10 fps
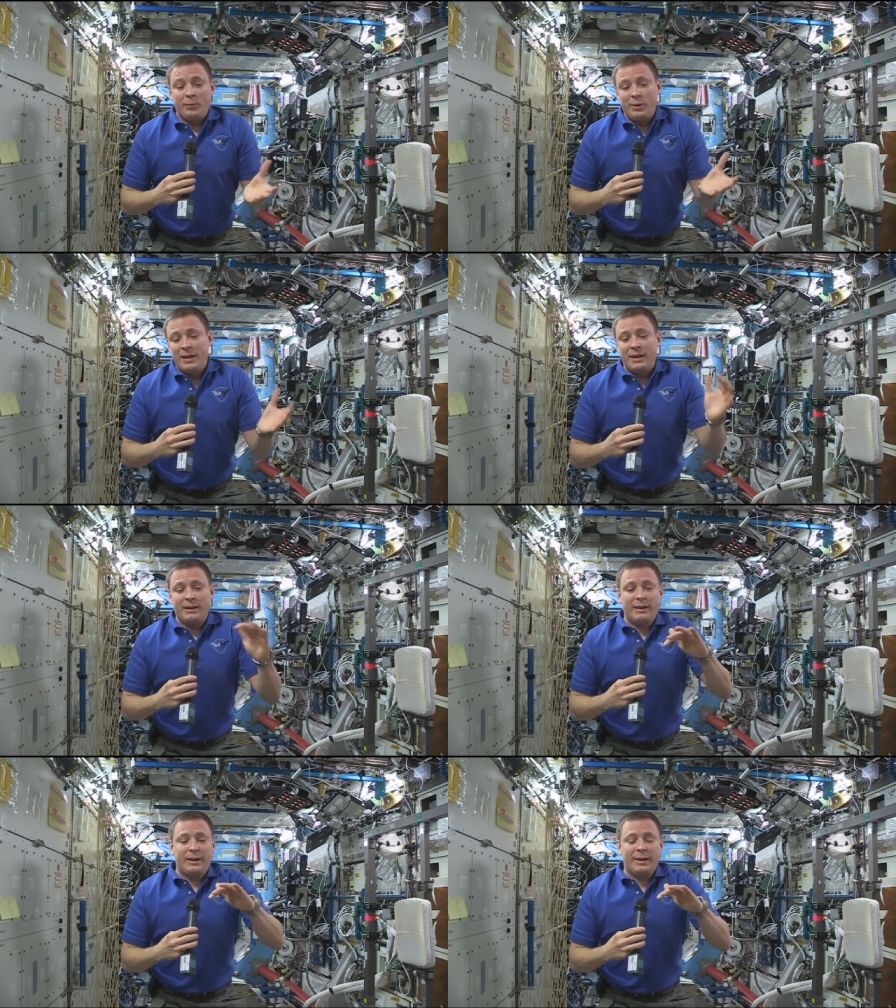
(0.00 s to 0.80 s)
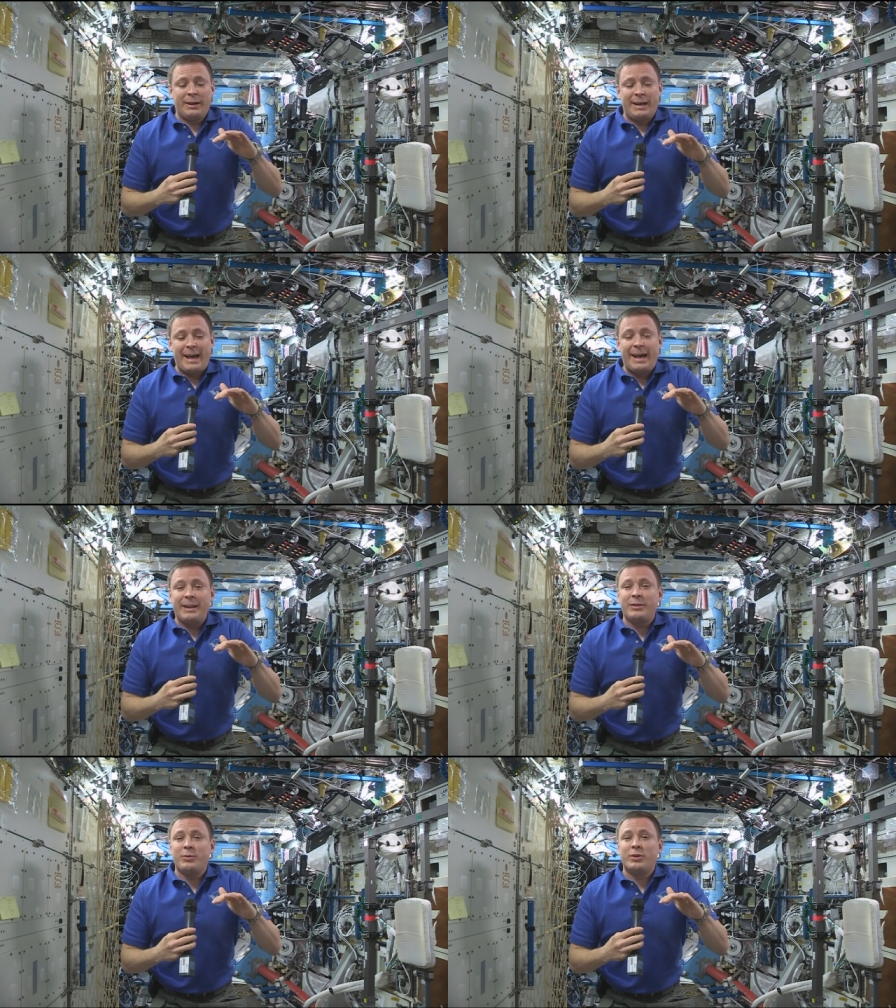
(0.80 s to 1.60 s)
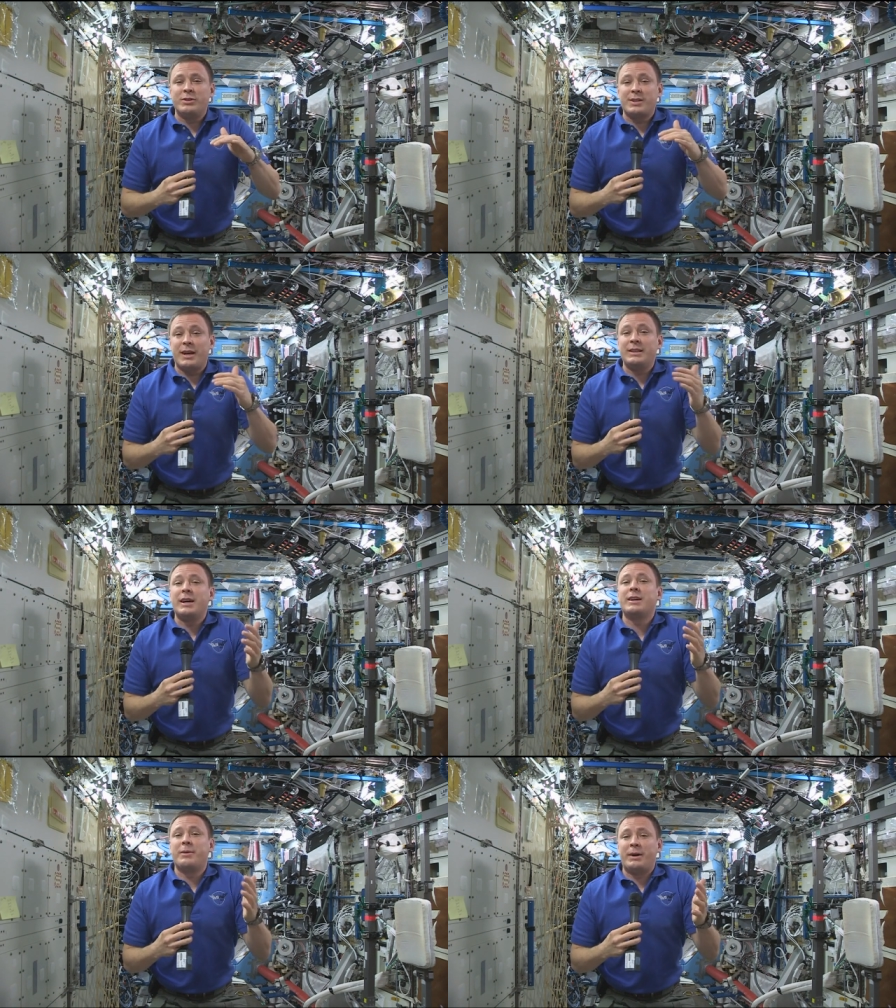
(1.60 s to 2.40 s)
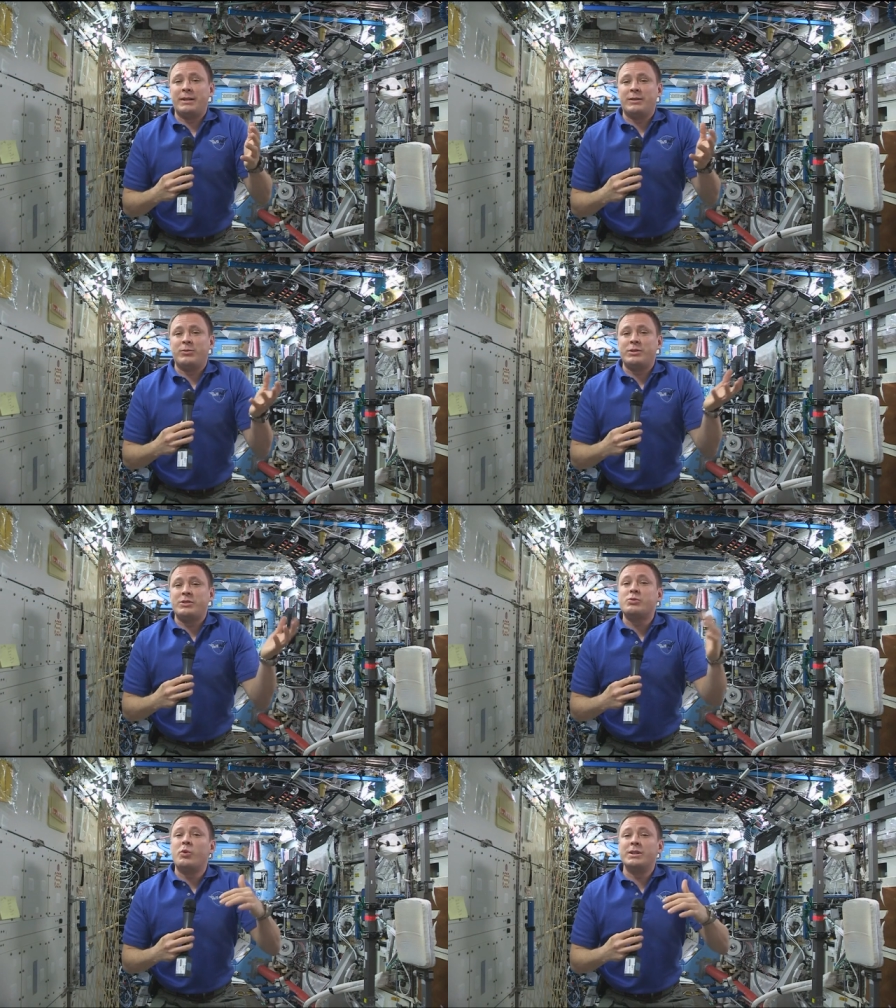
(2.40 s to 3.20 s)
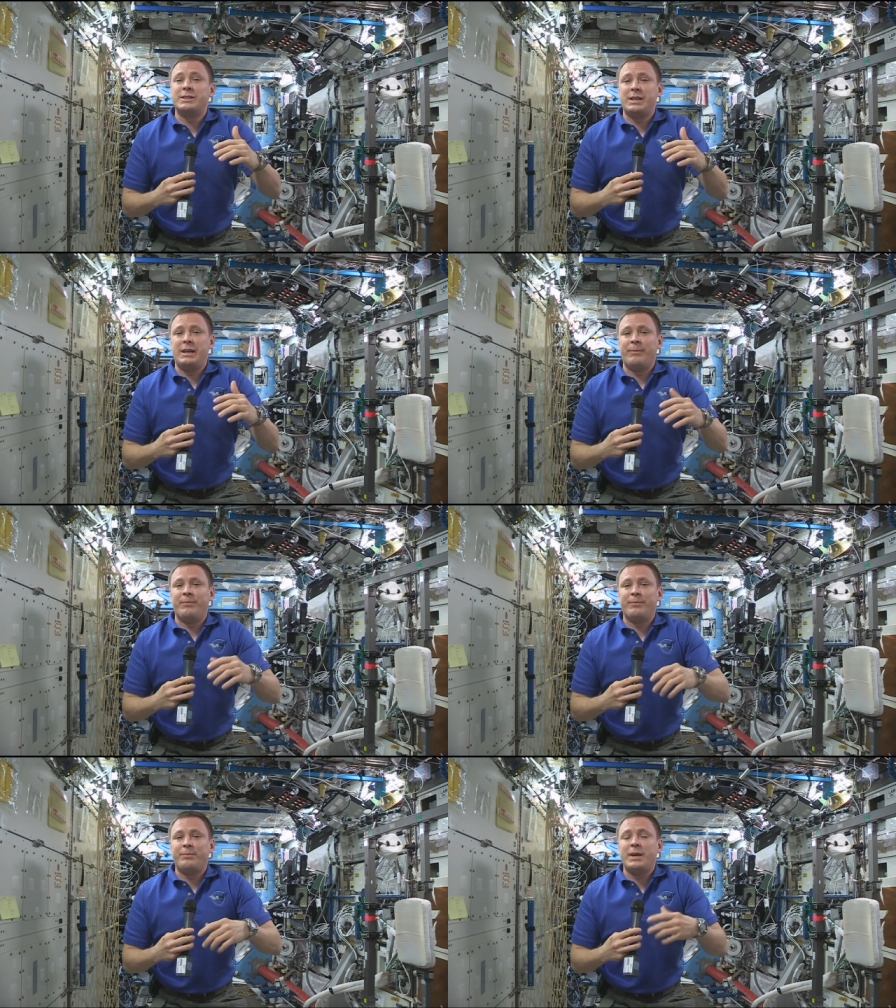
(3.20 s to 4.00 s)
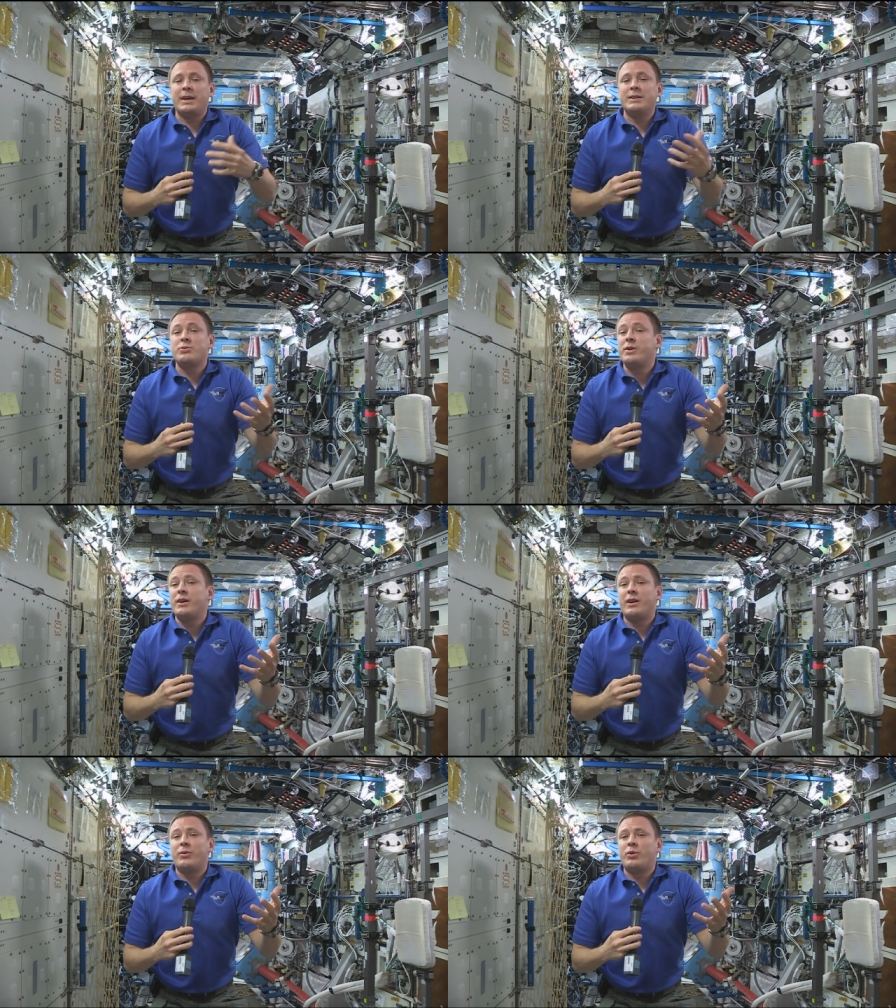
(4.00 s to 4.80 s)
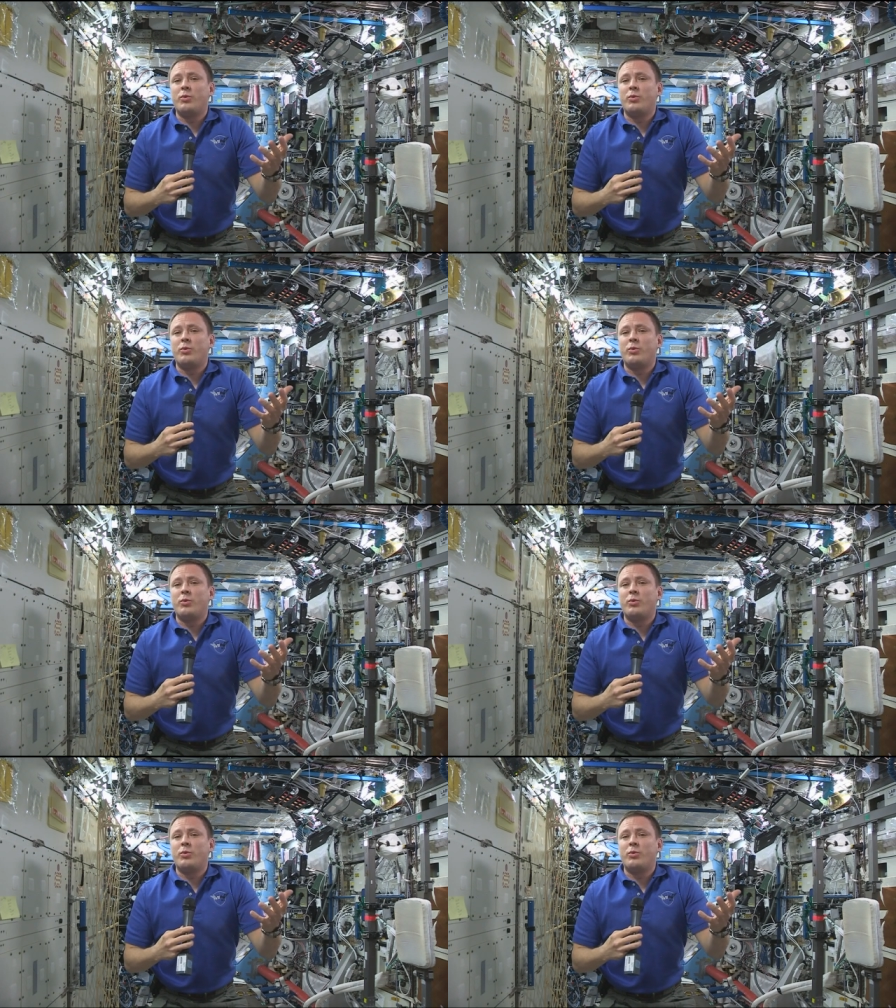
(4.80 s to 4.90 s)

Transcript: we then uh, added the words Adna Komanda, which is one team, because we are.